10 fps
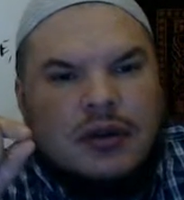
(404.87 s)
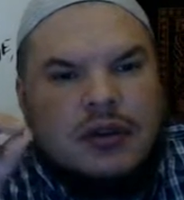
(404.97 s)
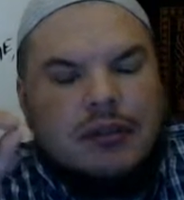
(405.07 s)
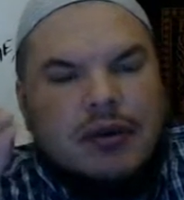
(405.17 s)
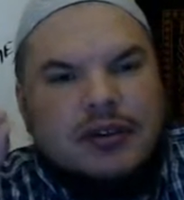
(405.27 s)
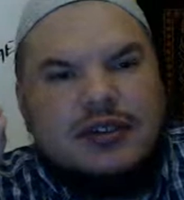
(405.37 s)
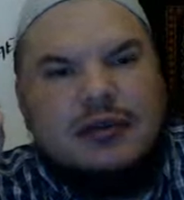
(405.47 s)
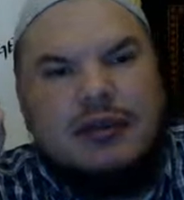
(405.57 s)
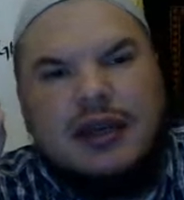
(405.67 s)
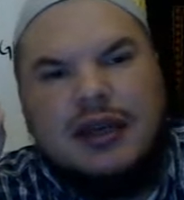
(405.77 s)
The
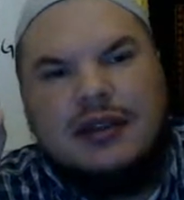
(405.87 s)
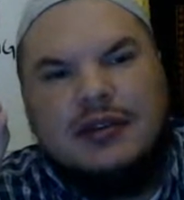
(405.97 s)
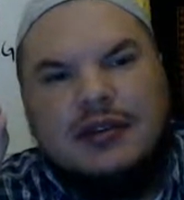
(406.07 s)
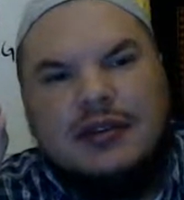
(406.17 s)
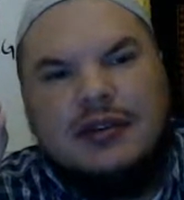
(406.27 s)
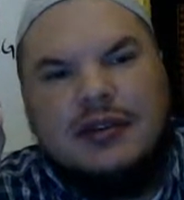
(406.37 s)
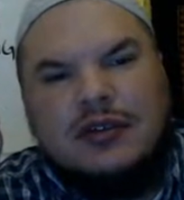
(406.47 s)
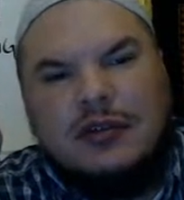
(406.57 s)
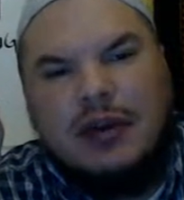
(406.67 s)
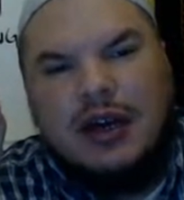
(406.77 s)
person begins
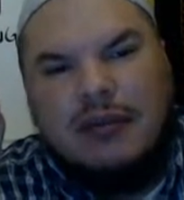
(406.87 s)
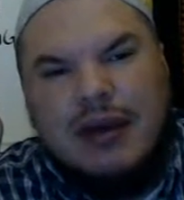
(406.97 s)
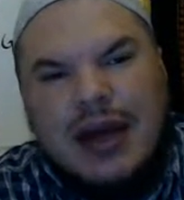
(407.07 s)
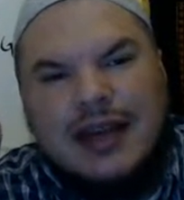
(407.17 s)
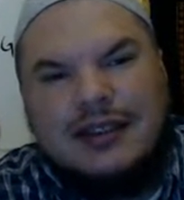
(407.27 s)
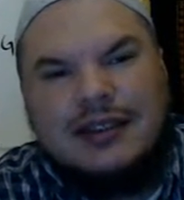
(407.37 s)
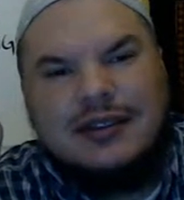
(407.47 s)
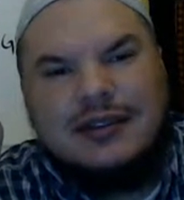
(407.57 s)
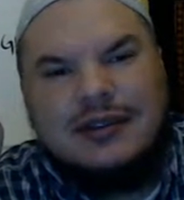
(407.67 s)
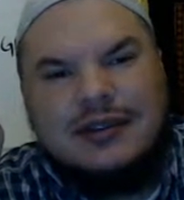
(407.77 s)
to become
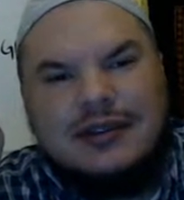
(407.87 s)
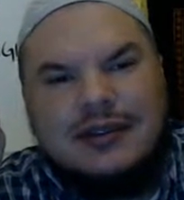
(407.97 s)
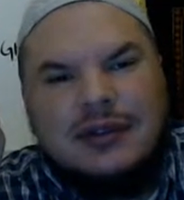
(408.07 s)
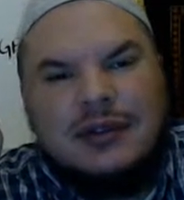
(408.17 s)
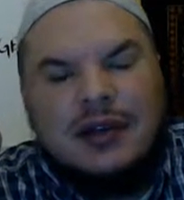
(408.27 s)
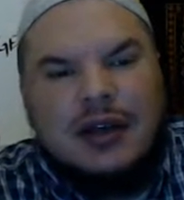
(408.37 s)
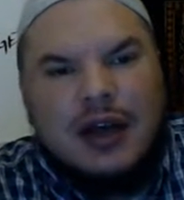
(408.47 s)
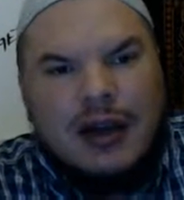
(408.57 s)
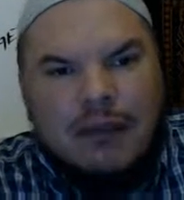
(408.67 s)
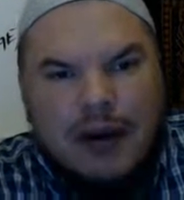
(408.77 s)
anxious
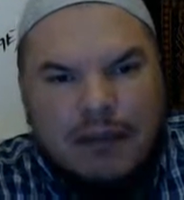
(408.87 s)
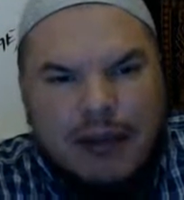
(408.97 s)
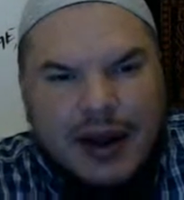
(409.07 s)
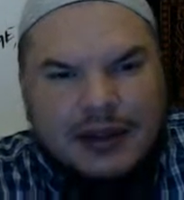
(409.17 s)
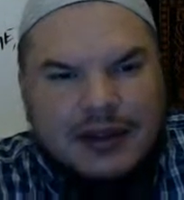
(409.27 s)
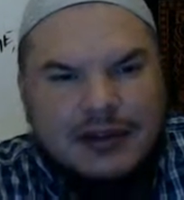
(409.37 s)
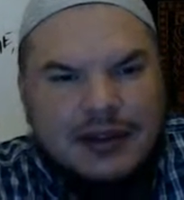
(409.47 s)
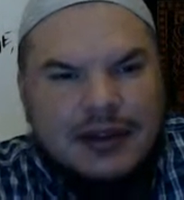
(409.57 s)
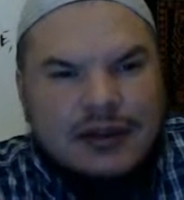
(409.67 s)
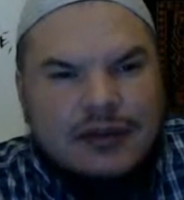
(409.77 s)
about
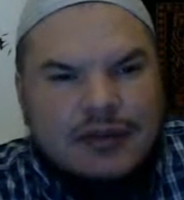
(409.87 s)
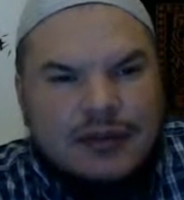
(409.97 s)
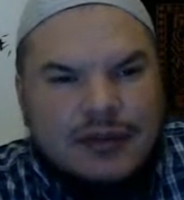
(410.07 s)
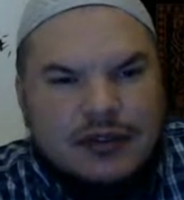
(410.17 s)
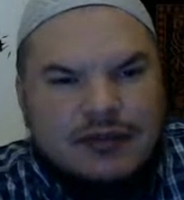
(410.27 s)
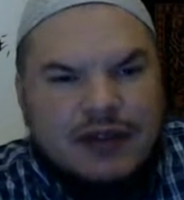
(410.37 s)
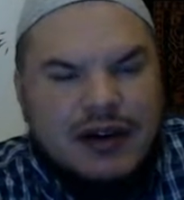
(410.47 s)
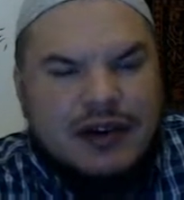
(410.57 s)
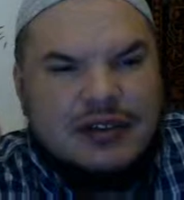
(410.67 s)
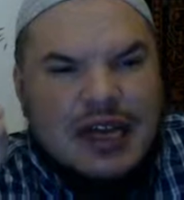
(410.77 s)
practicing
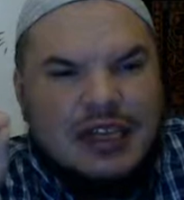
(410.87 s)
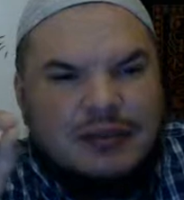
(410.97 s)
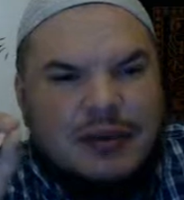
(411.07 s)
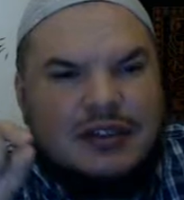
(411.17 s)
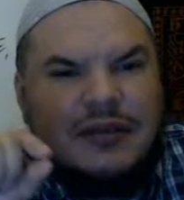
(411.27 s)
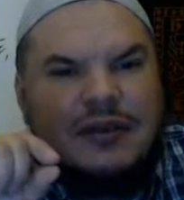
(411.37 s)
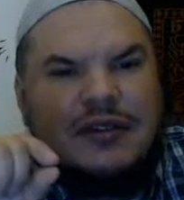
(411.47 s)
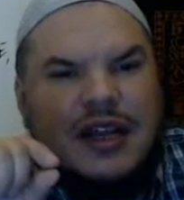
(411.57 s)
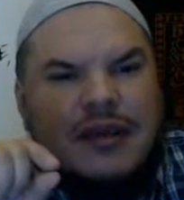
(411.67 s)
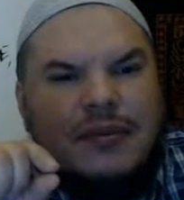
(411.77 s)
various aspects of
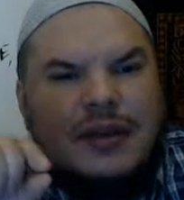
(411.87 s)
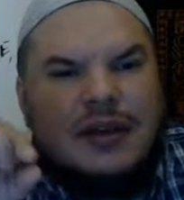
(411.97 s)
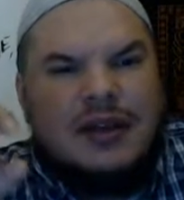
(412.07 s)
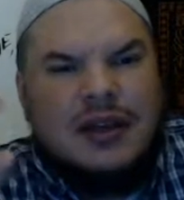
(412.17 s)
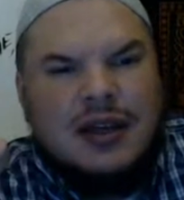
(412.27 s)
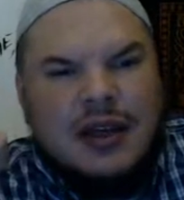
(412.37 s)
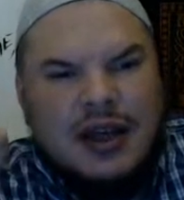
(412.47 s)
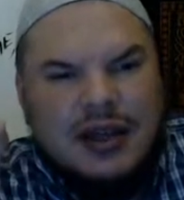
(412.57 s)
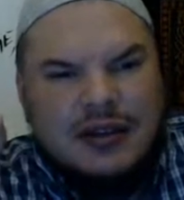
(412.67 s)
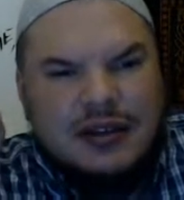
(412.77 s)
Islam
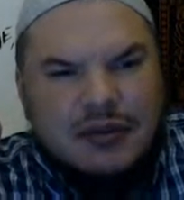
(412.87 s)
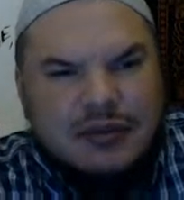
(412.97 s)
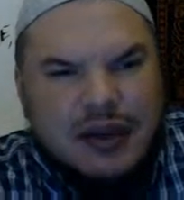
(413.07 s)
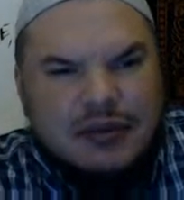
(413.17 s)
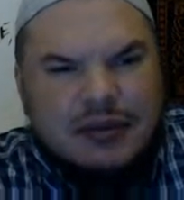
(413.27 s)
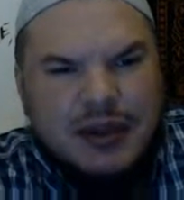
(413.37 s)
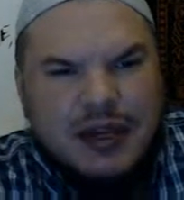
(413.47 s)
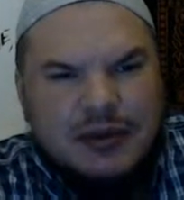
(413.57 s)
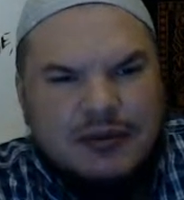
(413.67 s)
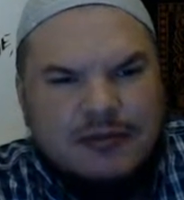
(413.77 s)
and sometimes
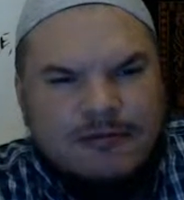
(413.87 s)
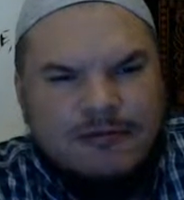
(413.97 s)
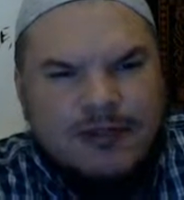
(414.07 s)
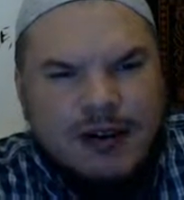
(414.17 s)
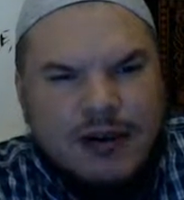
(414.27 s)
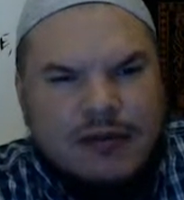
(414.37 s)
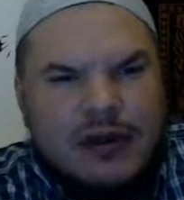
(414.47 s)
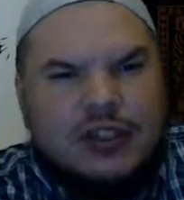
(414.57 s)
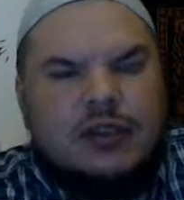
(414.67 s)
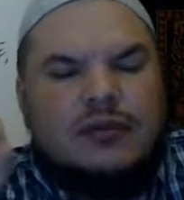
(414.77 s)
becomes very
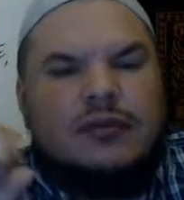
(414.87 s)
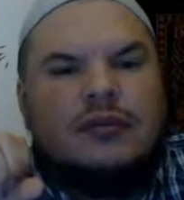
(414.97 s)
rigid.